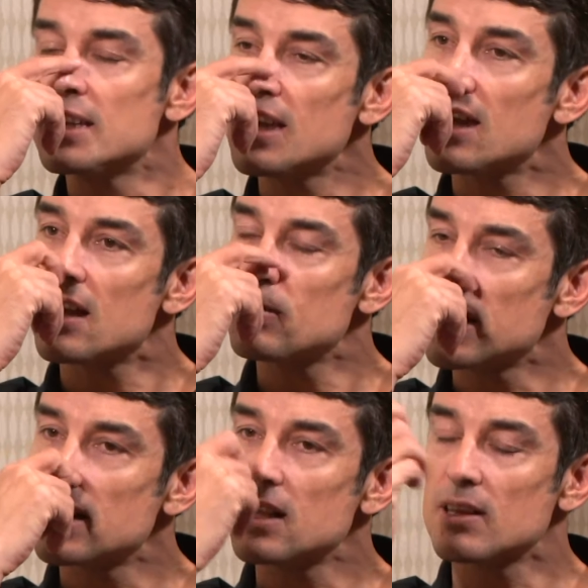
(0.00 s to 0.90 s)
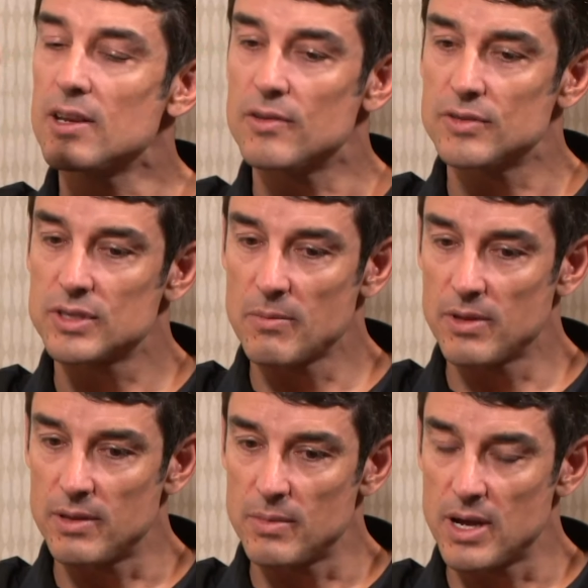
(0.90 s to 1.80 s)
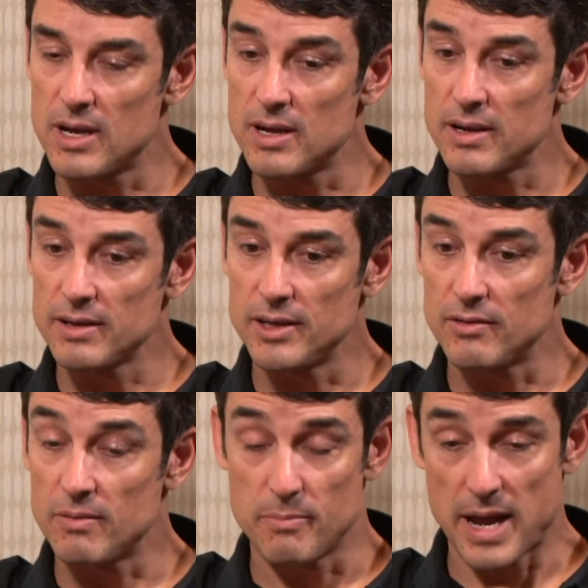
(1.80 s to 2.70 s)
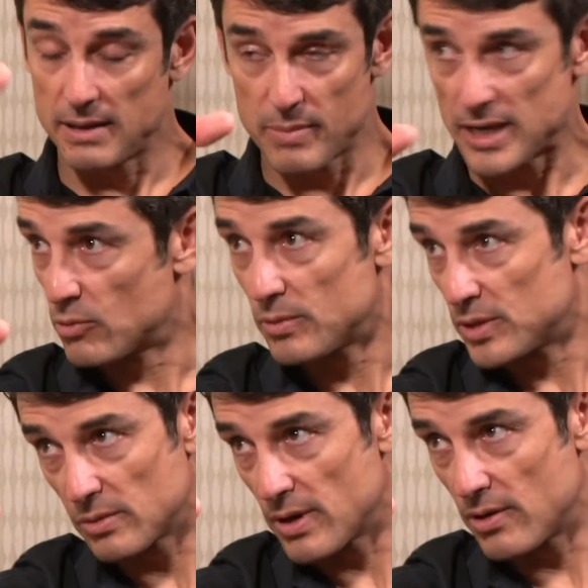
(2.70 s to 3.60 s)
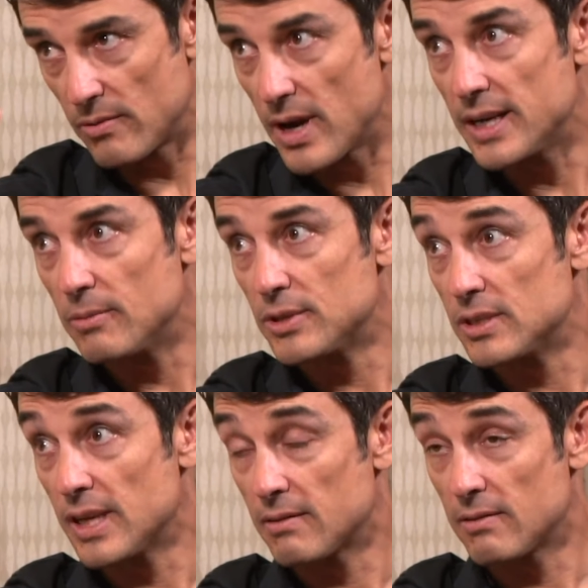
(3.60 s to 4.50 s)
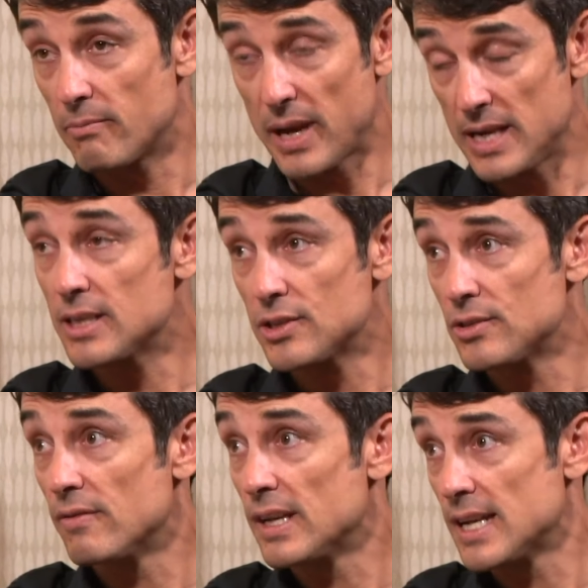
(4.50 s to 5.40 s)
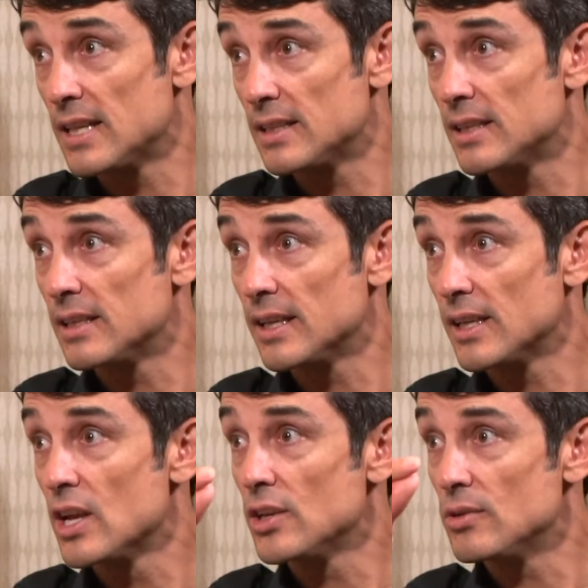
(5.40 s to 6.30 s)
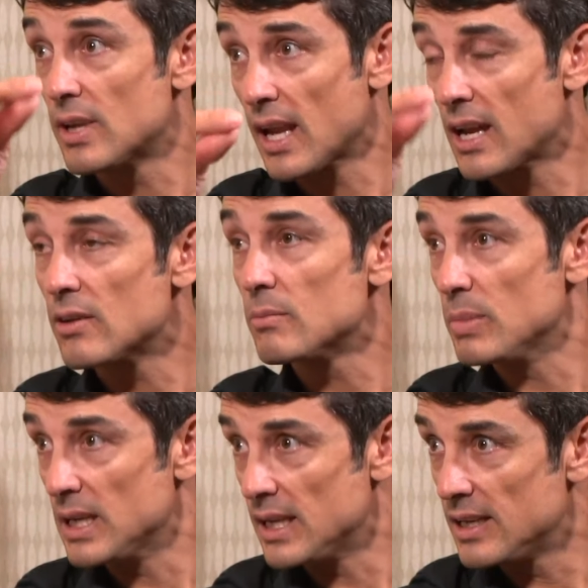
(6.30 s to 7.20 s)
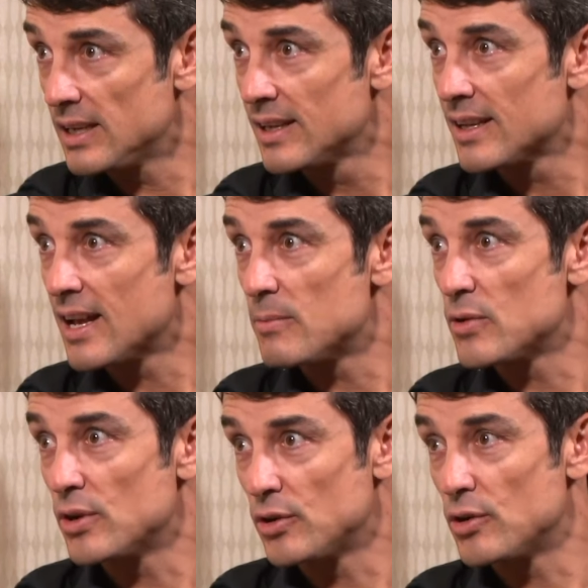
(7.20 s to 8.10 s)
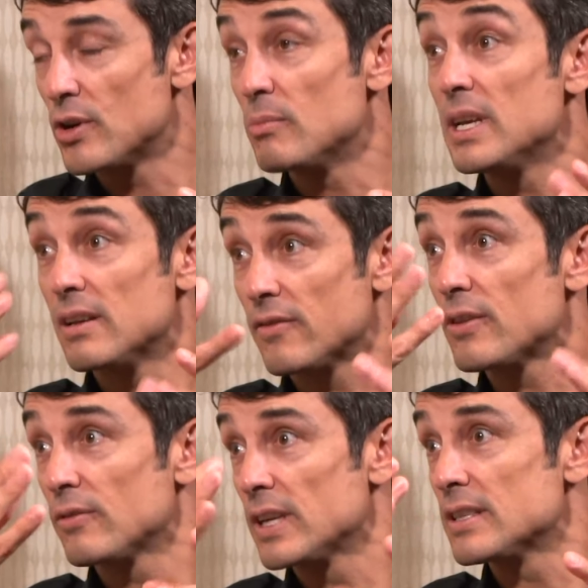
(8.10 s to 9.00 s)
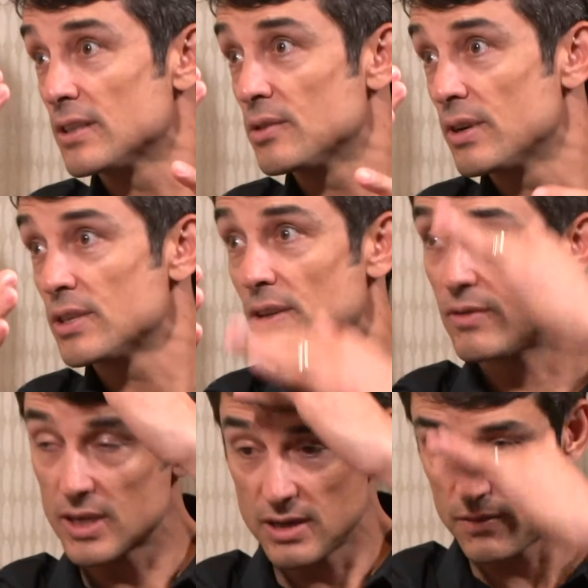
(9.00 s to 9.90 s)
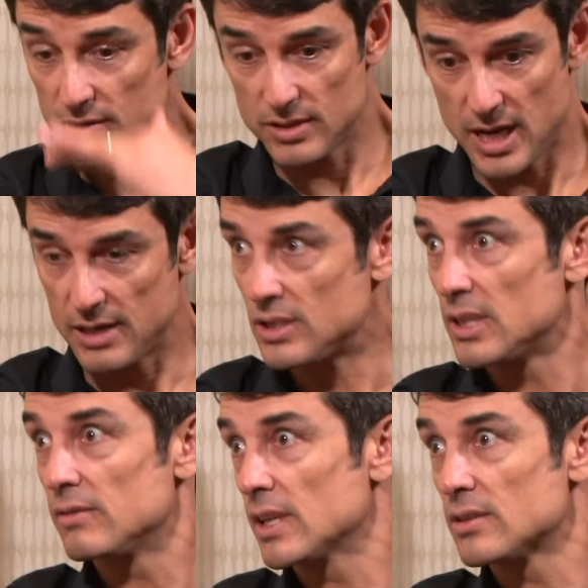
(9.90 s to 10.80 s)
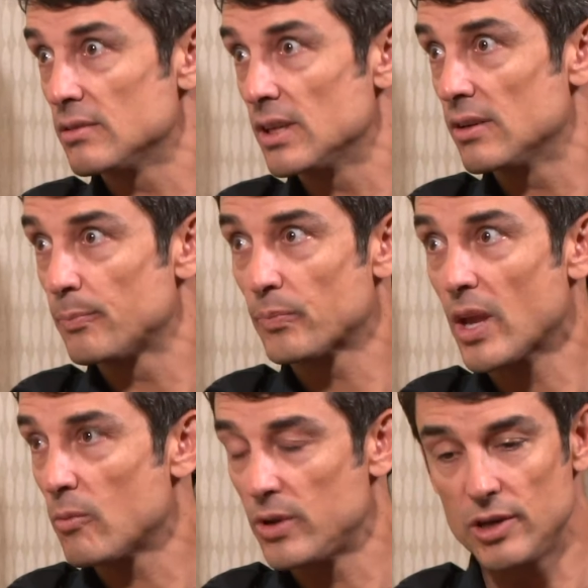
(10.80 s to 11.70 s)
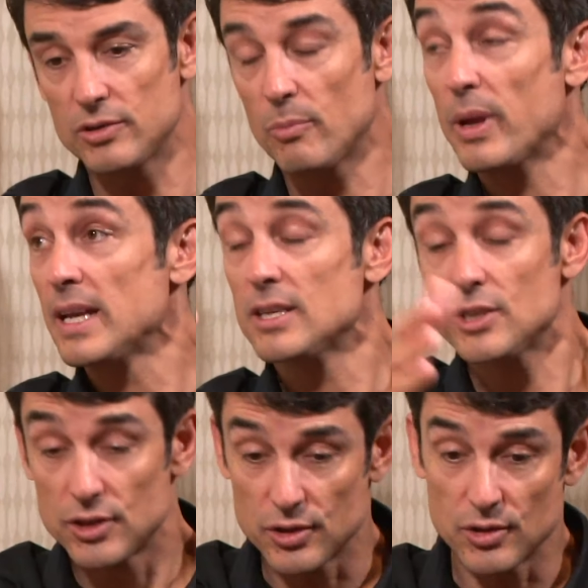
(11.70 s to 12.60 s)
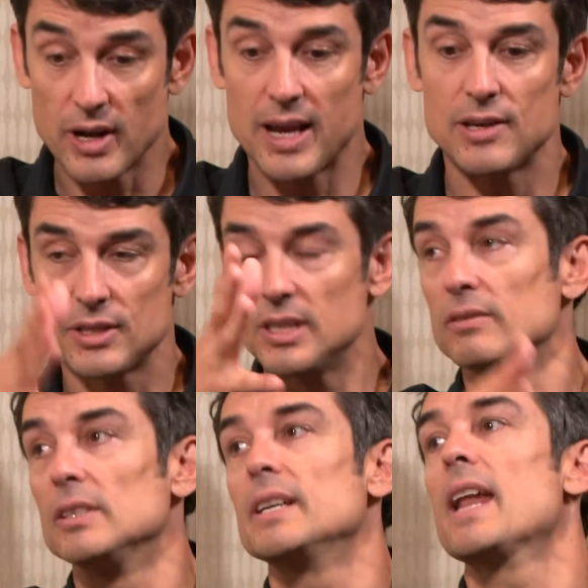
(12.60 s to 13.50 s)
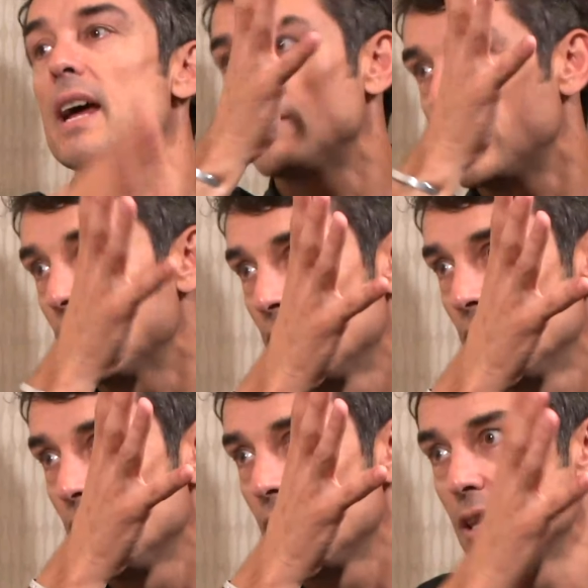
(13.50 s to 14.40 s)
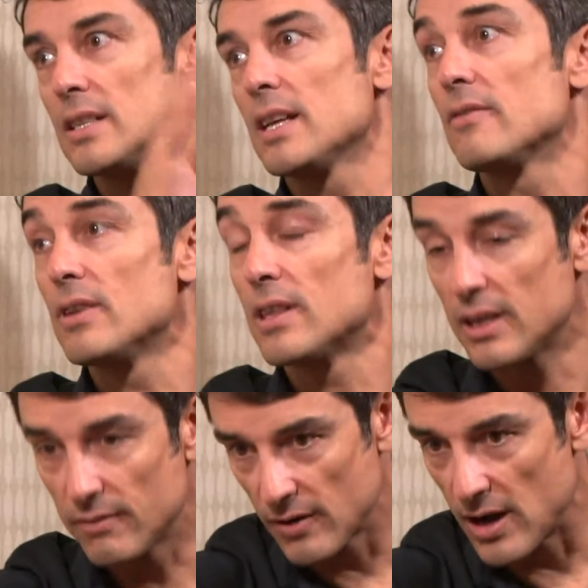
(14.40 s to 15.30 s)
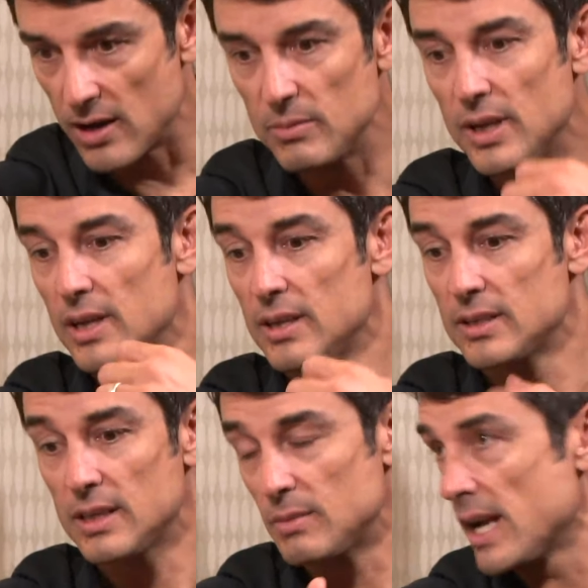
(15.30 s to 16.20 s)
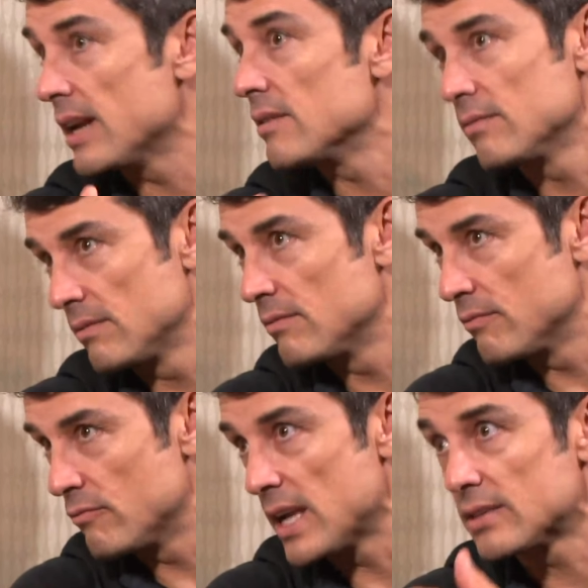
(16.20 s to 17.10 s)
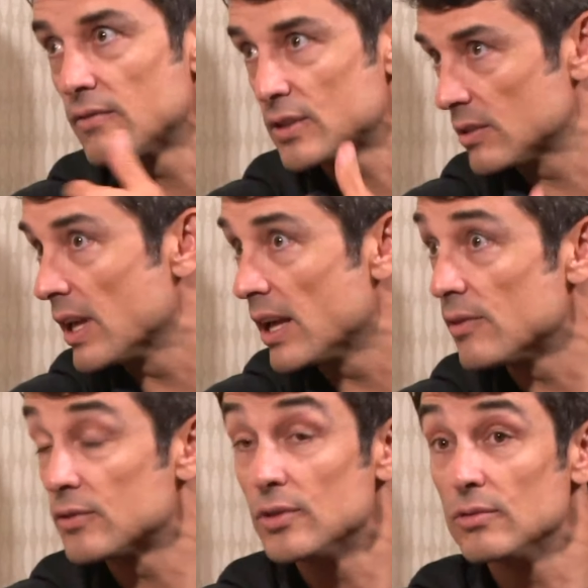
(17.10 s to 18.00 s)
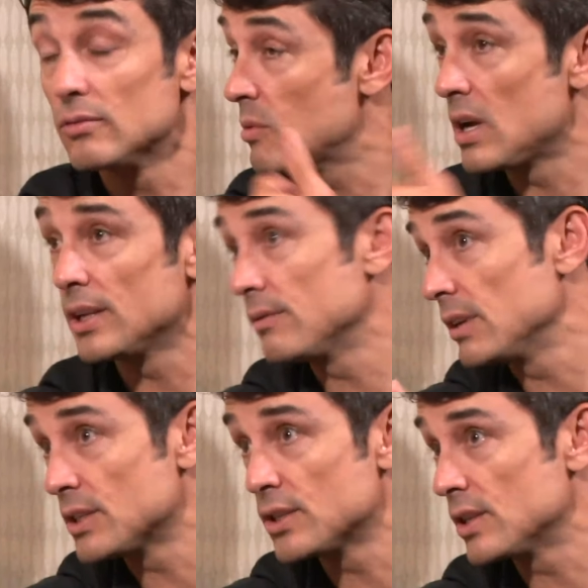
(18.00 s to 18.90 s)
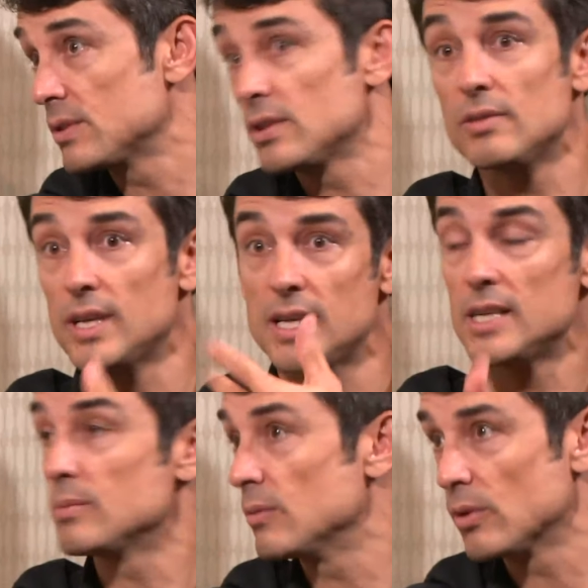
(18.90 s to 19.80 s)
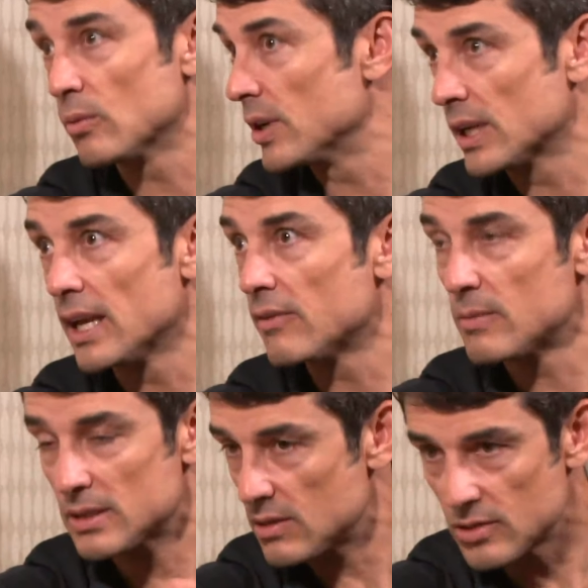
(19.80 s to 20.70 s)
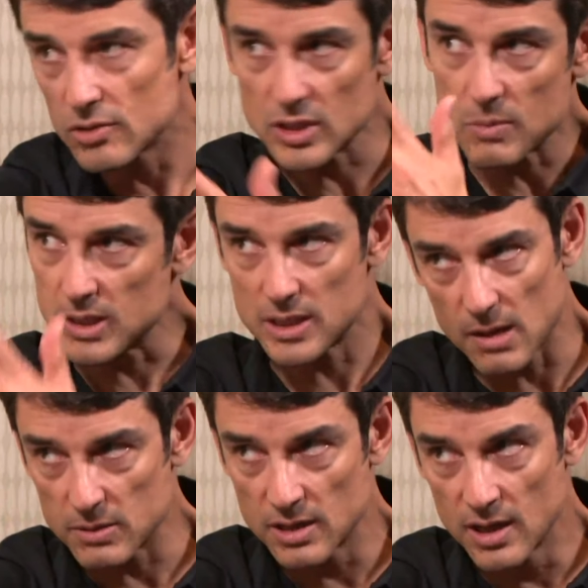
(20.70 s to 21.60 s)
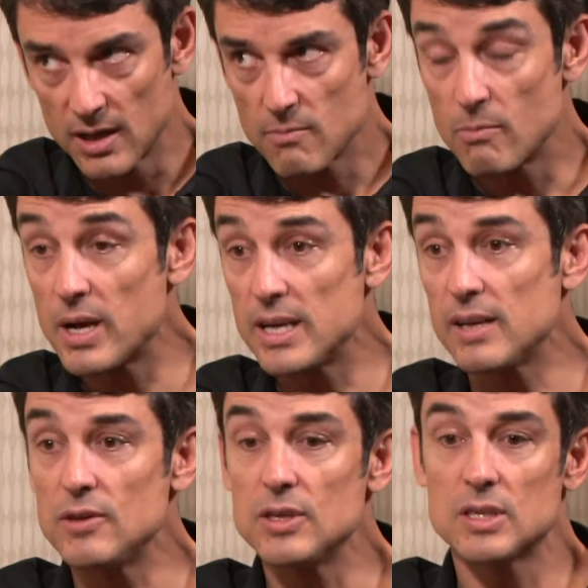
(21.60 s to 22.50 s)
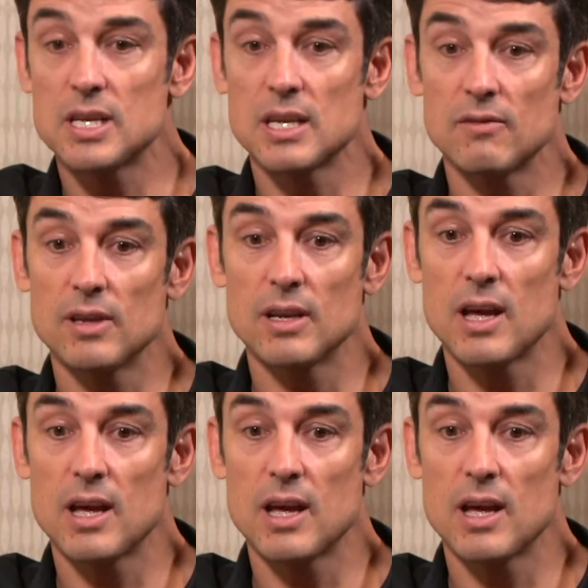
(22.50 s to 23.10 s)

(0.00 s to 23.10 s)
Yeah, I mean, I think, some of them are, back to what we talked about already, which is like, pay attention to your vitality. Like, you cannot be, you're going to be in a fight or flight situation if your just energy level gets too low. And when, so pay attention to your energy level in aggregate. And that's everything from sleep, diet, rest, physical health, to quality of relationships, to engagement with work and life. I mean, there's no skipping steps. But if you just think of it